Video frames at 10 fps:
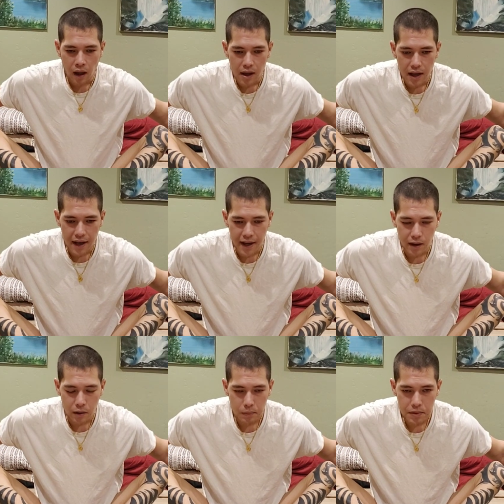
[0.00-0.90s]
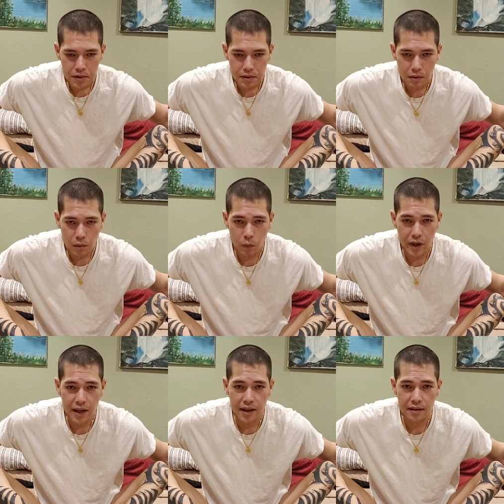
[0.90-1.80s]
it helps
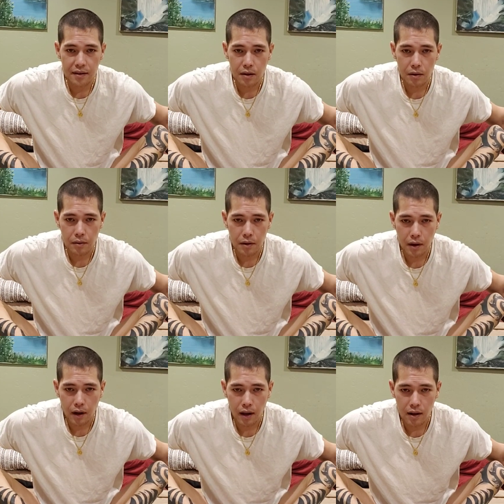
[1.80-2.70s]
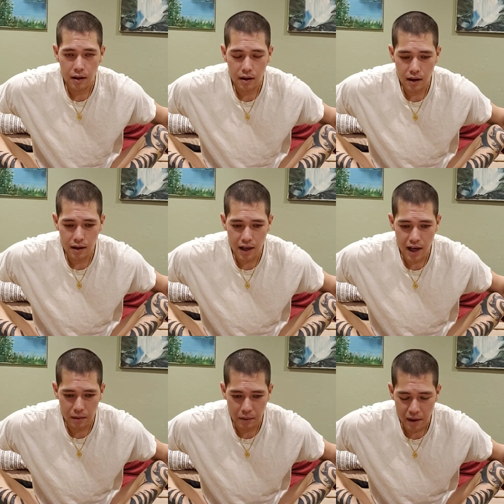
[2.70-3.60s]
with a lot
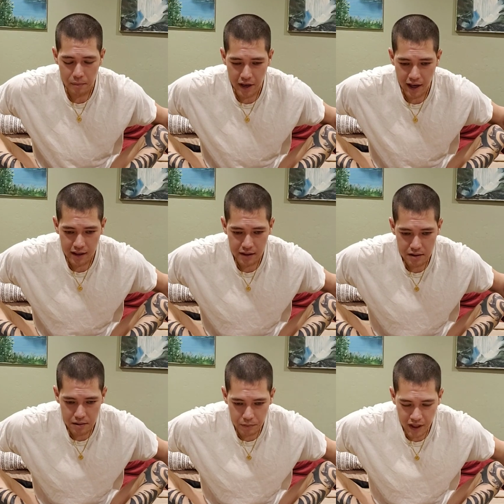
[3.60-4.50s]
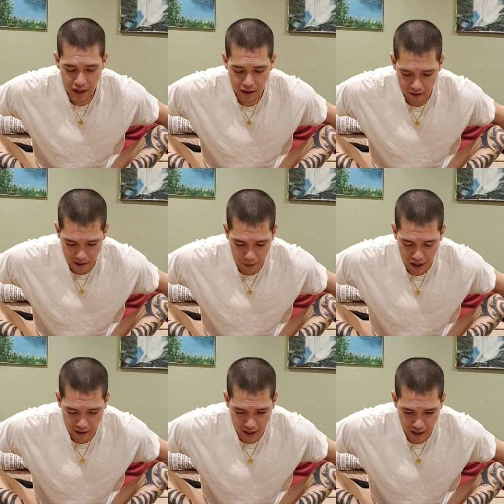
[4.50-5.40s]
of my balance, being that my
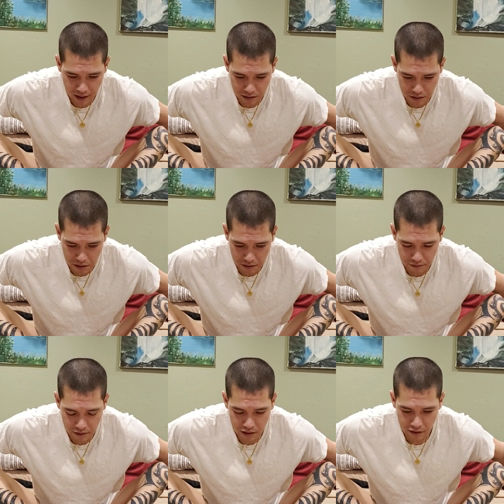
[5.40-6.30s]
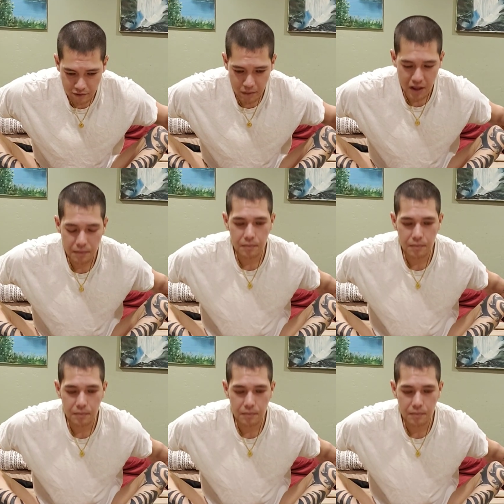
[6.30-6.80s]
legs are in front of me.